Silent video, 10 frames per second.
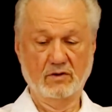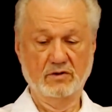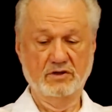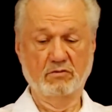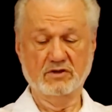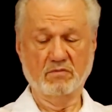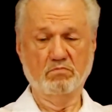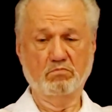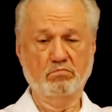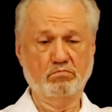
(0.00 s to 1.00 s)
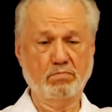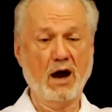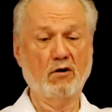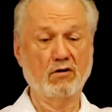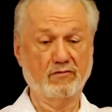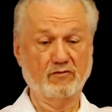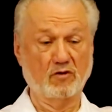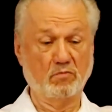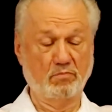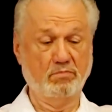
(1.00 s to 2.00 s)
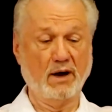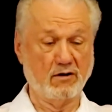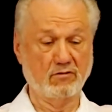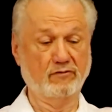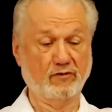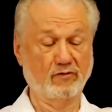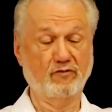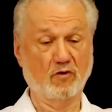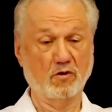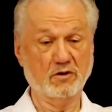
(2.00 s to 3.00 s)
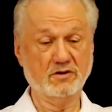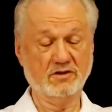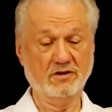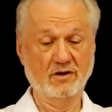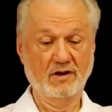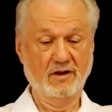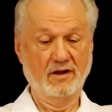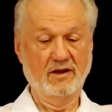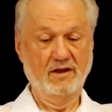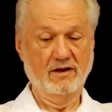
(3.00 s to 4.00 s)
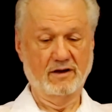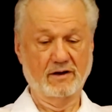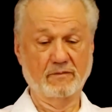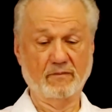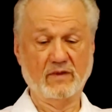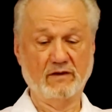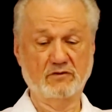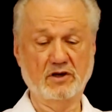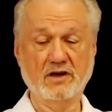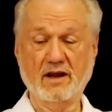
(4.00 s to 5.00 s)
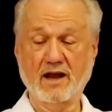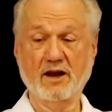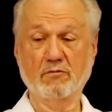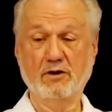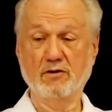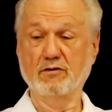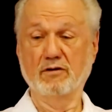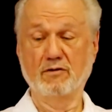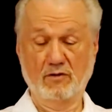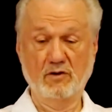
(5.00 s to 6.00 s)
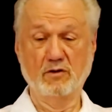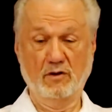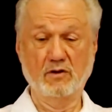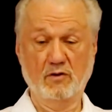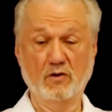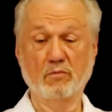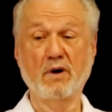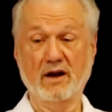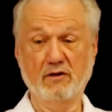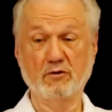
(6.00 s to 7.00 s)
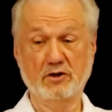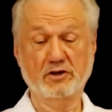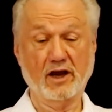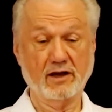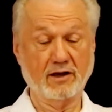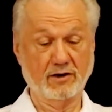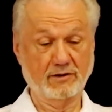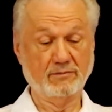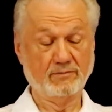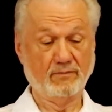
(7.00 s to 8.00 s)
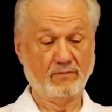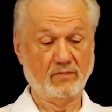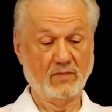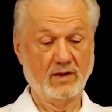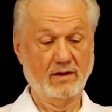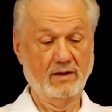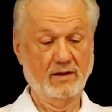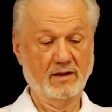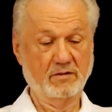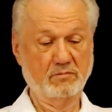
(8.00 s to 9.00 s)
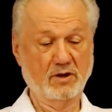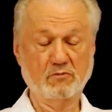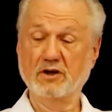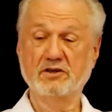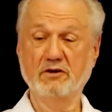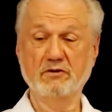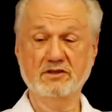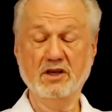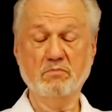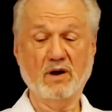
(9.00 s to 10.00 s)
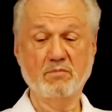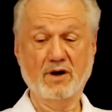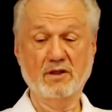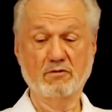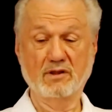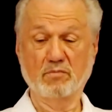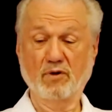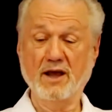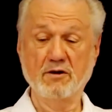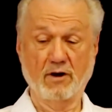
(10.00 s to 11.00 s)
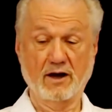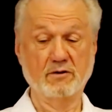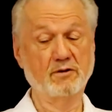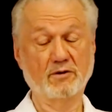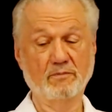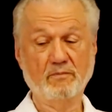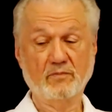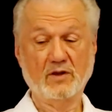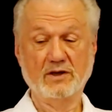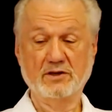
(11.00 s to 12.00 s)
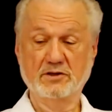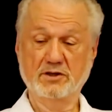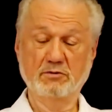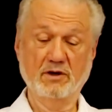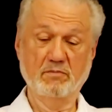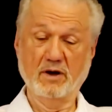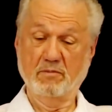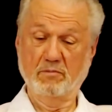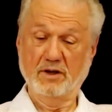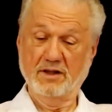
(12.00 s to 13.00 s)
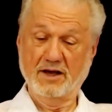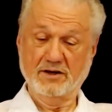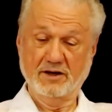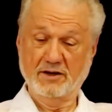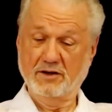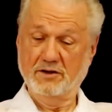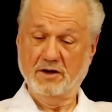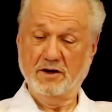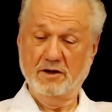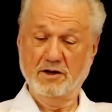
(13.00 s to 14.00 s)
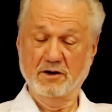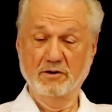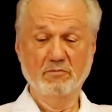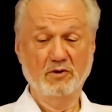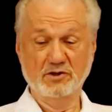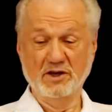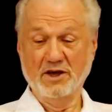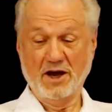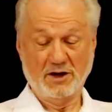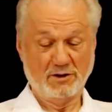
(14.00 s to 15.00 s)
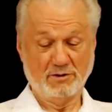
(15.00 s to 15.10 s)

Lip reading: she was a powerful, powerful force. If she got angry, your body would shake. But when she would sit by Mother in the playground, she would be like a young pussycat.